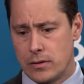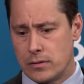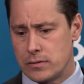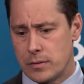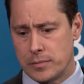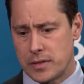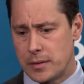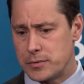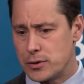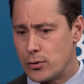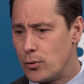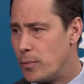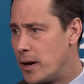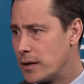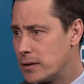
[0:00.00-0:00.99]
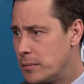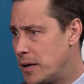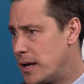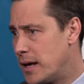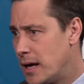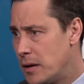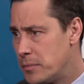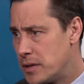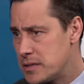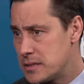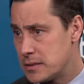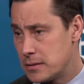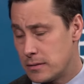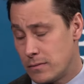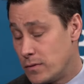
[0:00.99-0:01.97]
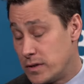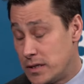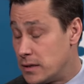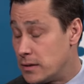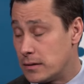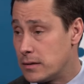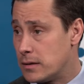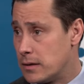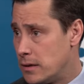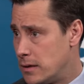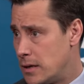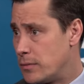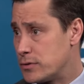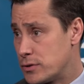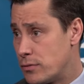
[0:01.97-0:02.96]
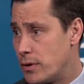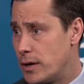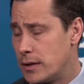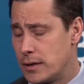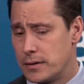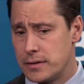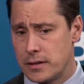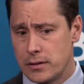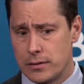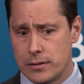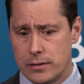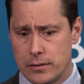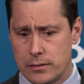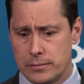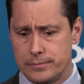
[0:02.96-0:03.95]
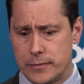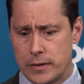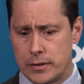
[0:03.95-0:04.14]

sometimes you go back to bad habits, and we didn't. And that was great. And I think our